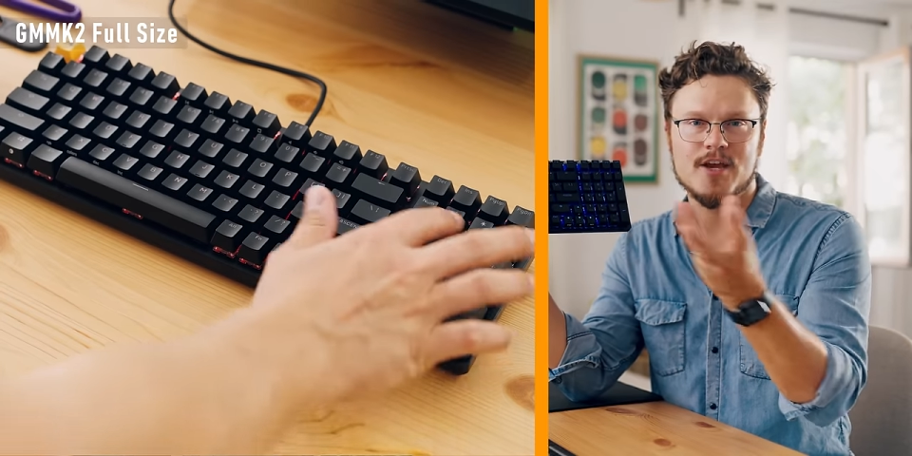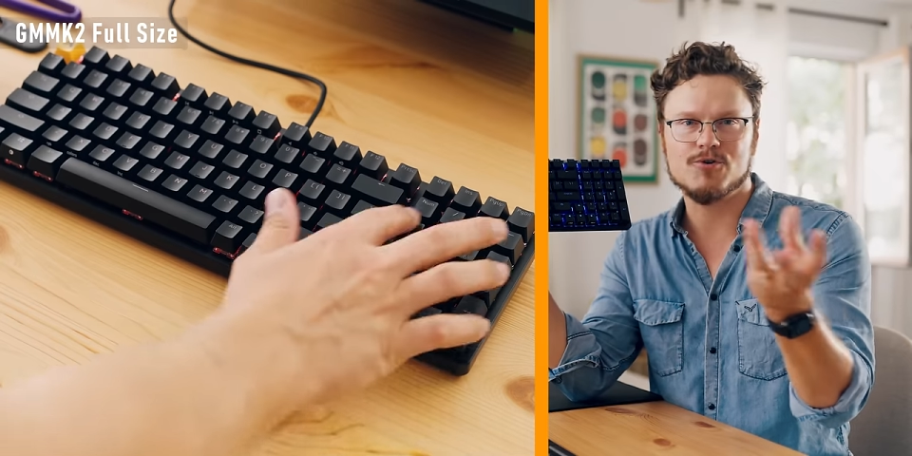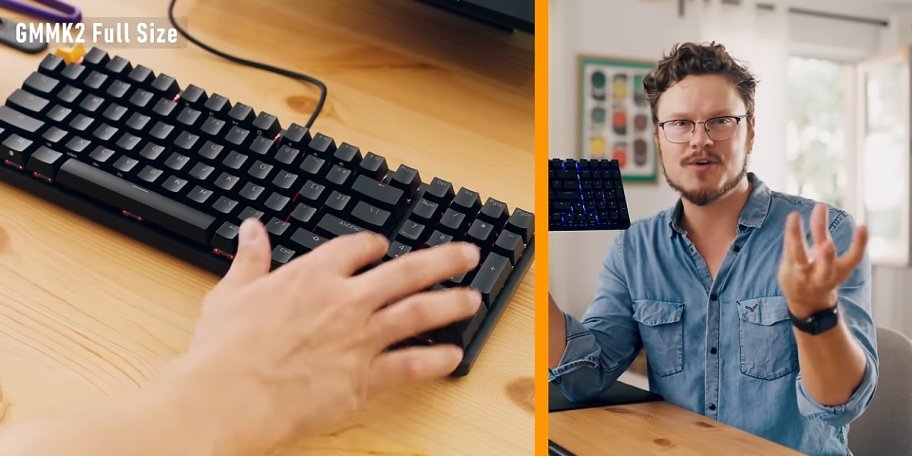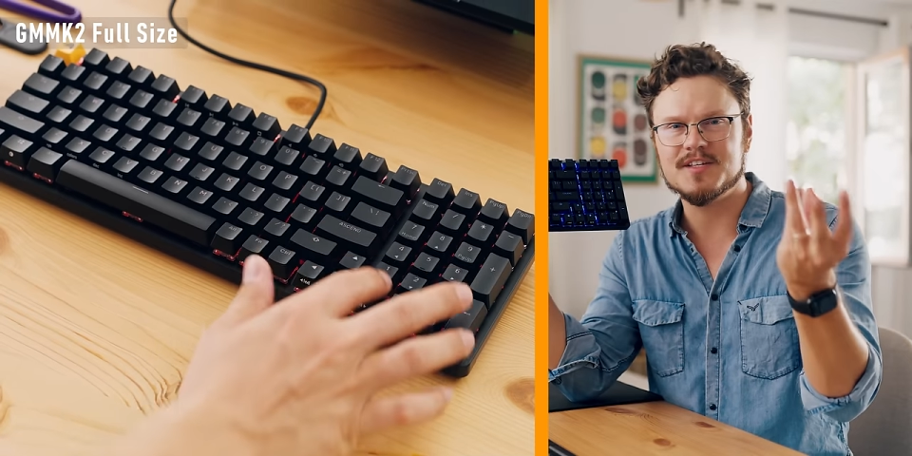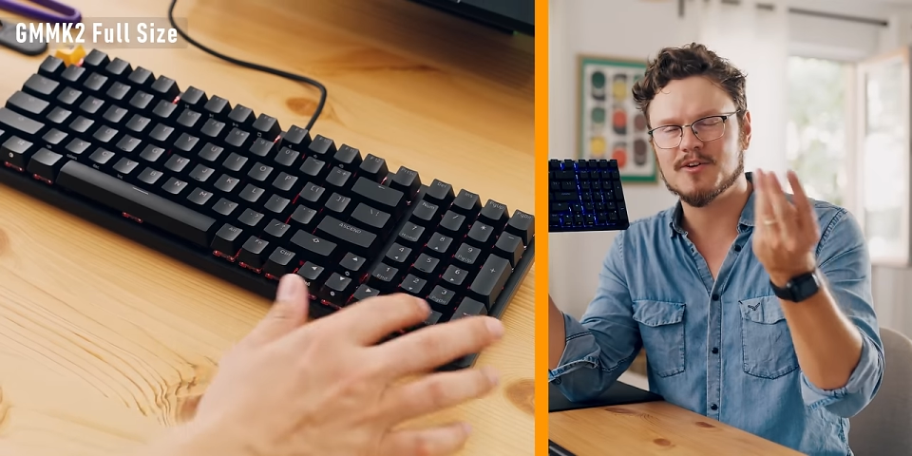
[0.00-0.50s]

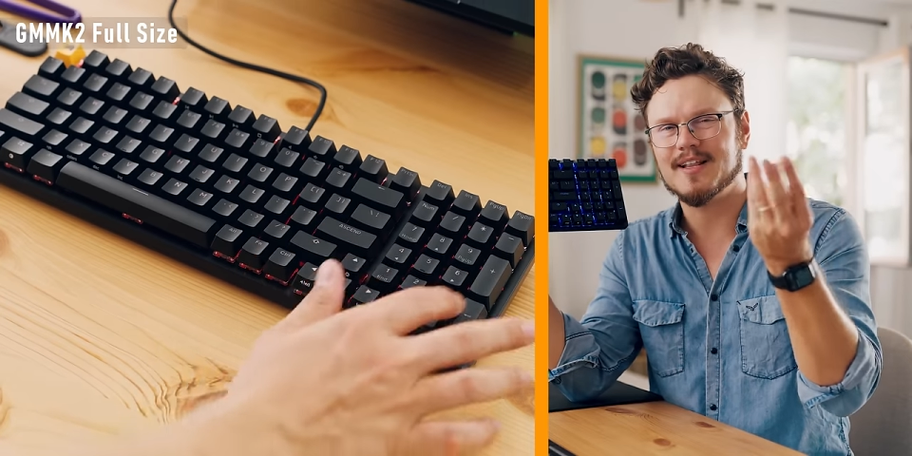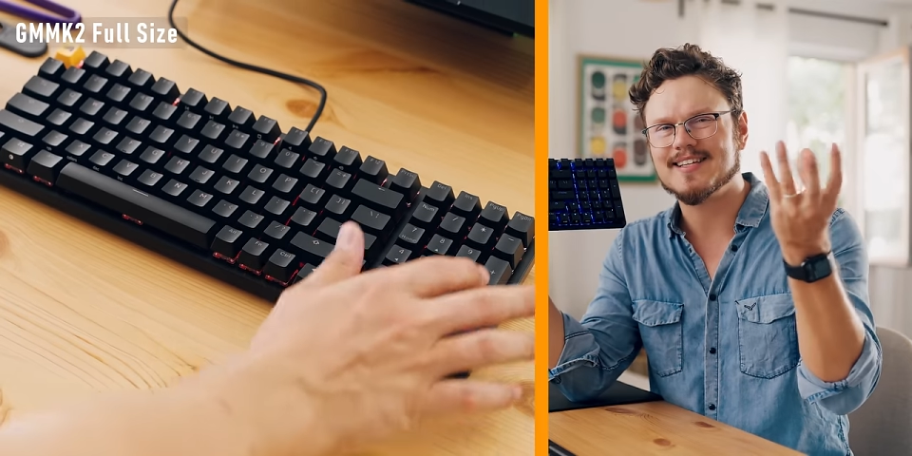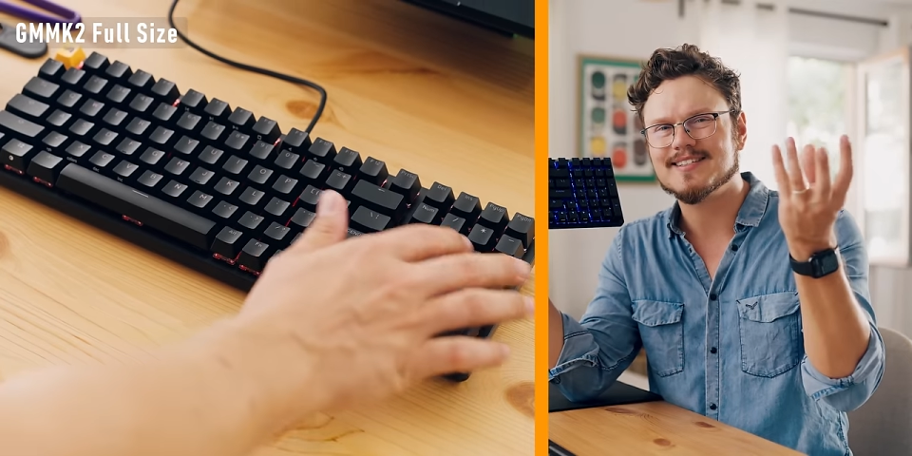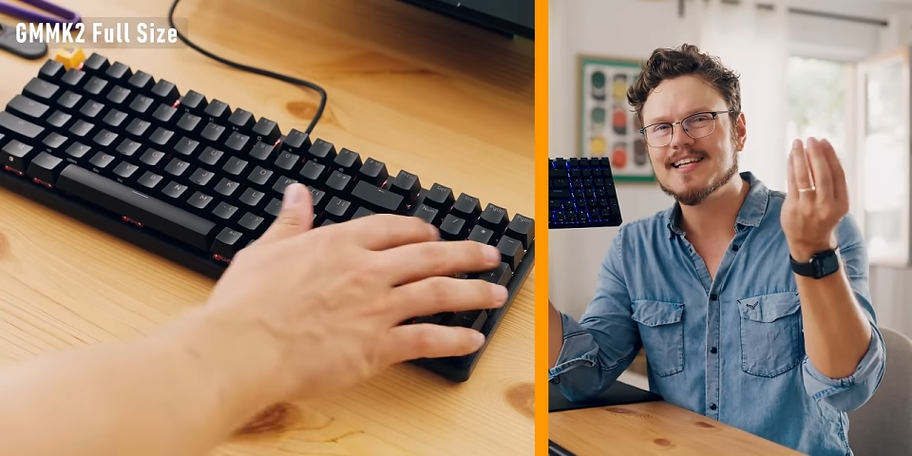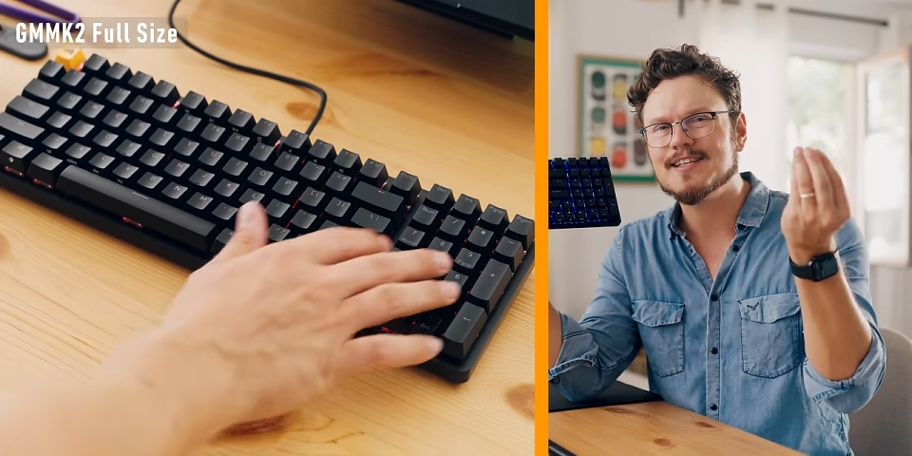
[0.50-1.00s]
arrow keys are like
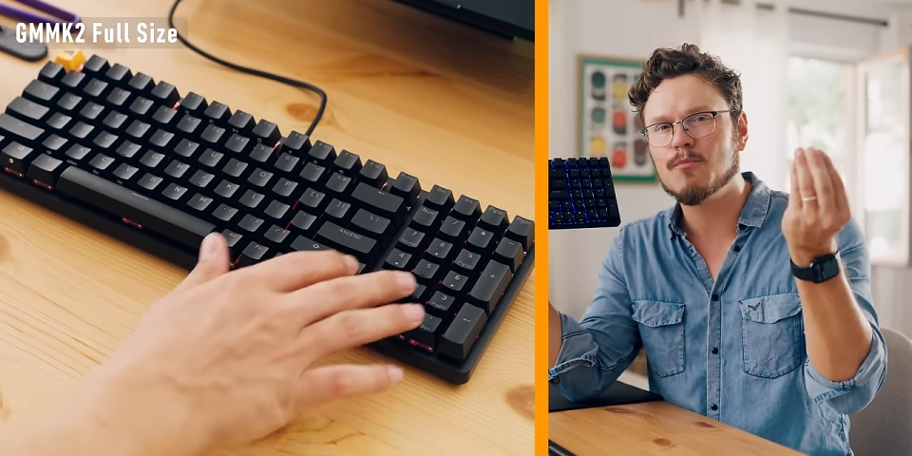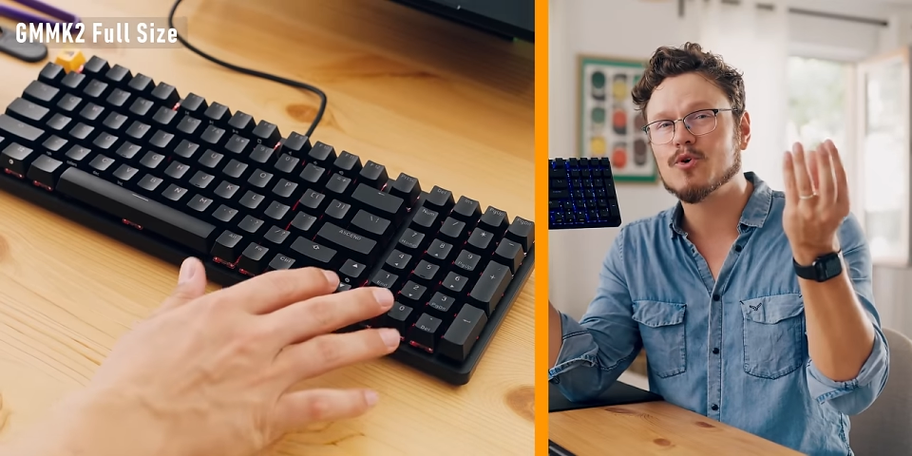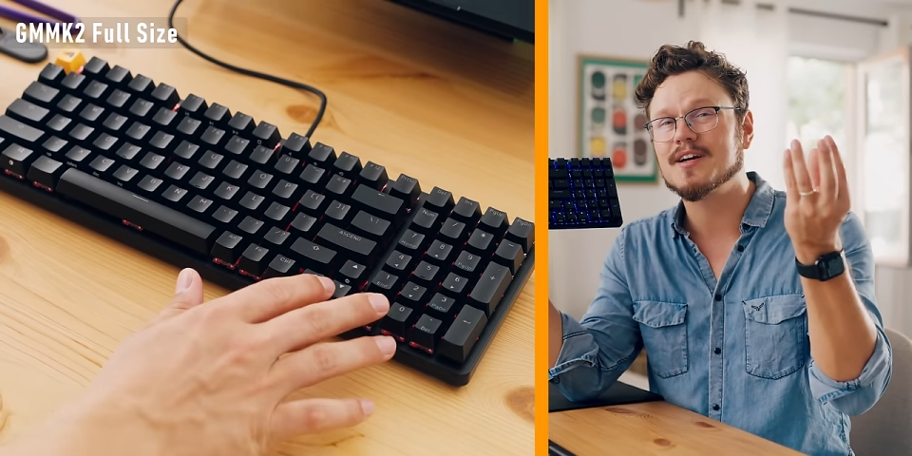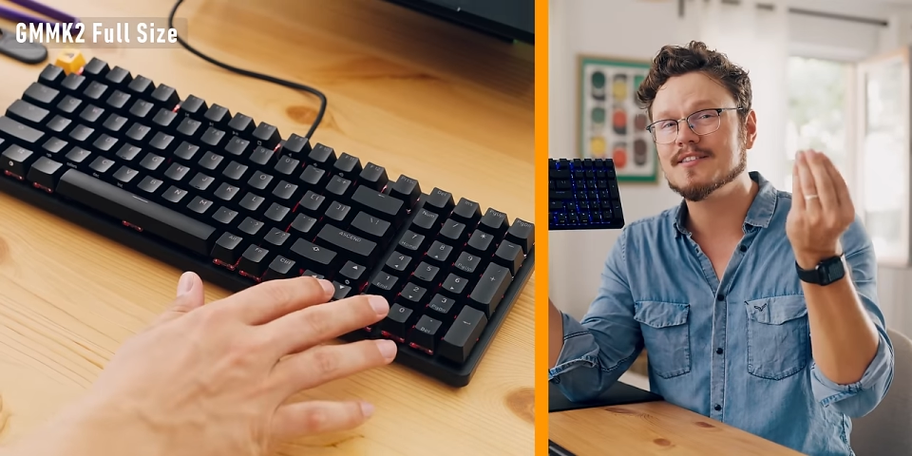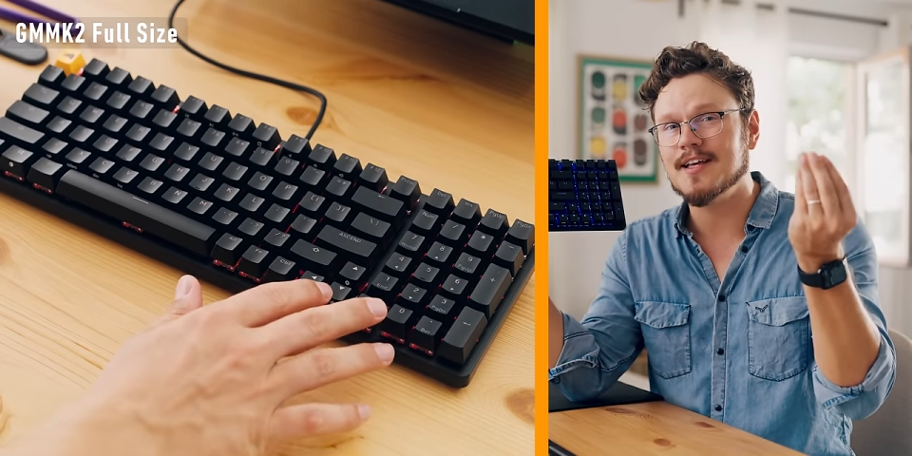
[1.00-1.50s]
slightly
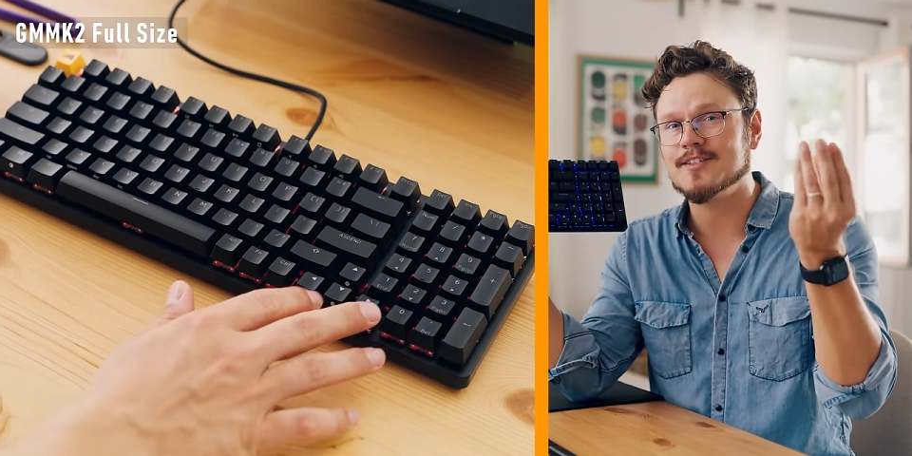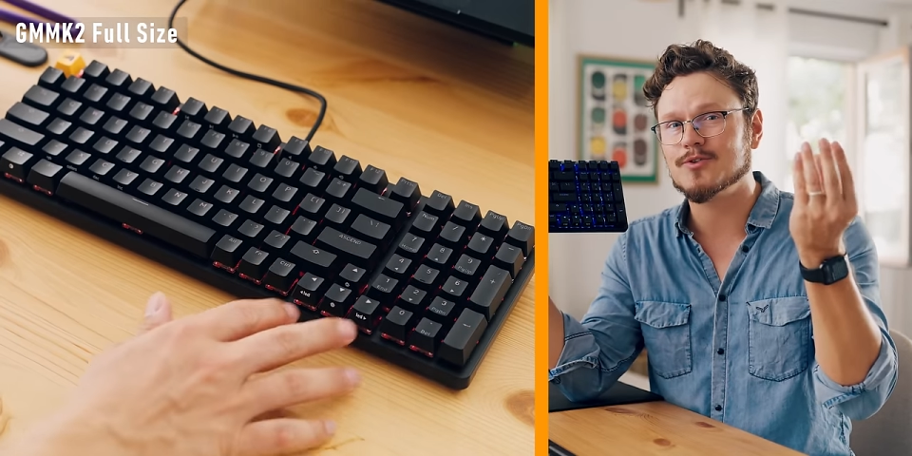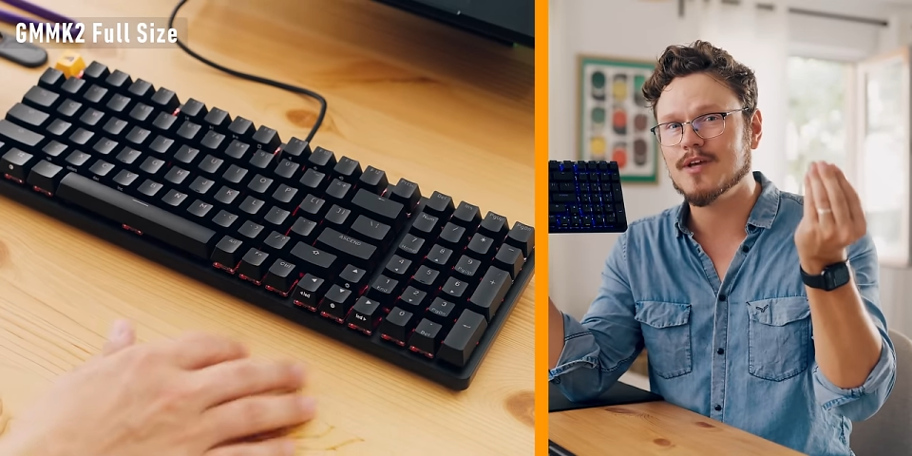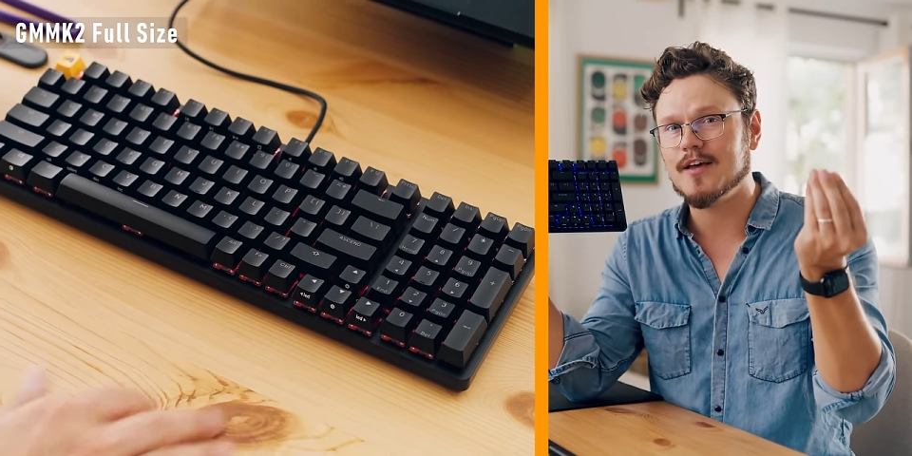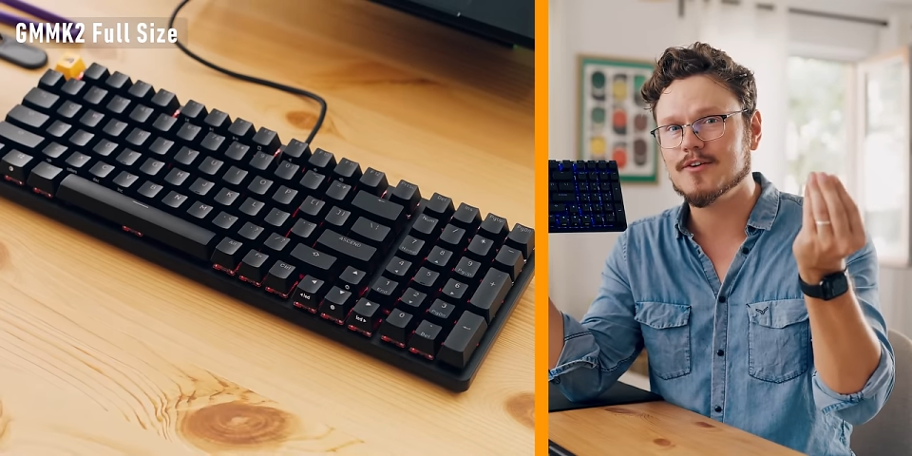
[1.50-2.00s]
more condensed
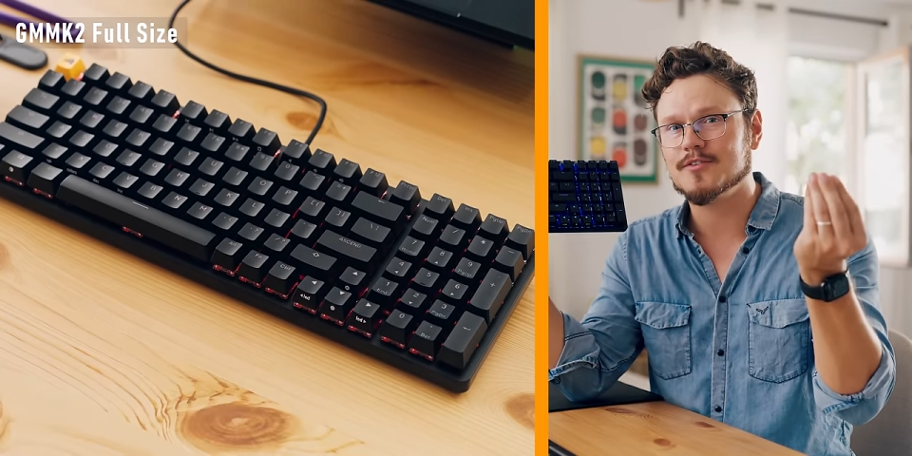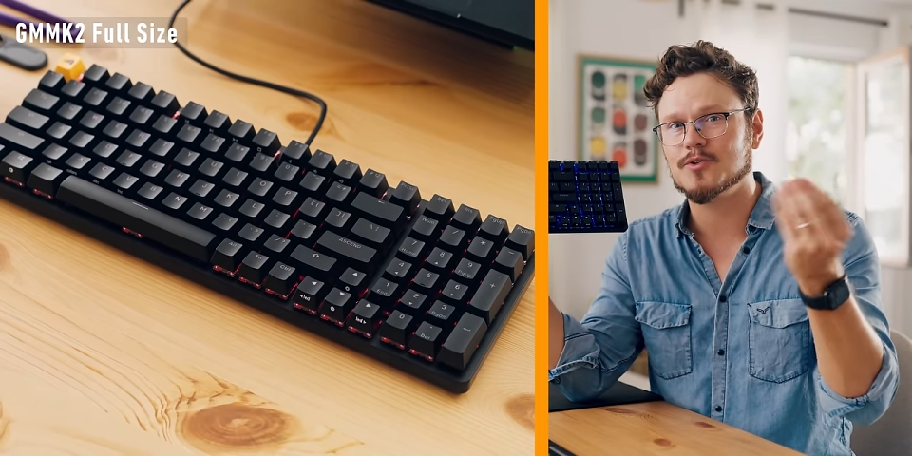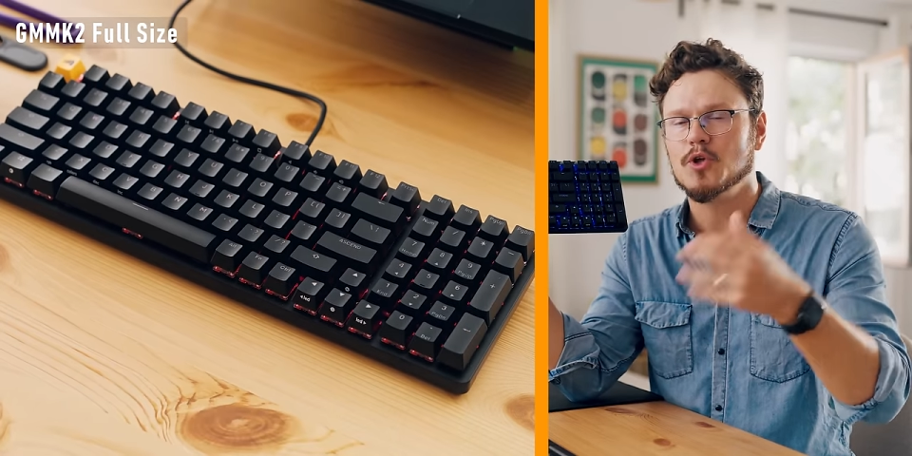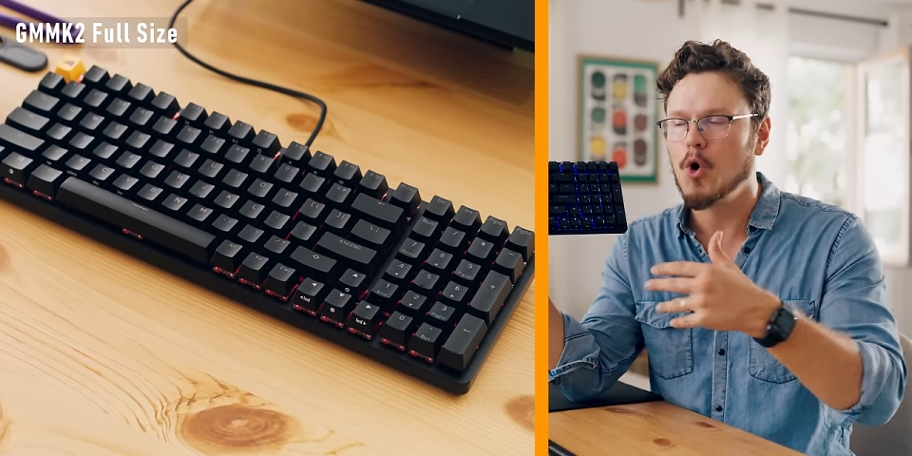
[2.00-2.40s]
together, so the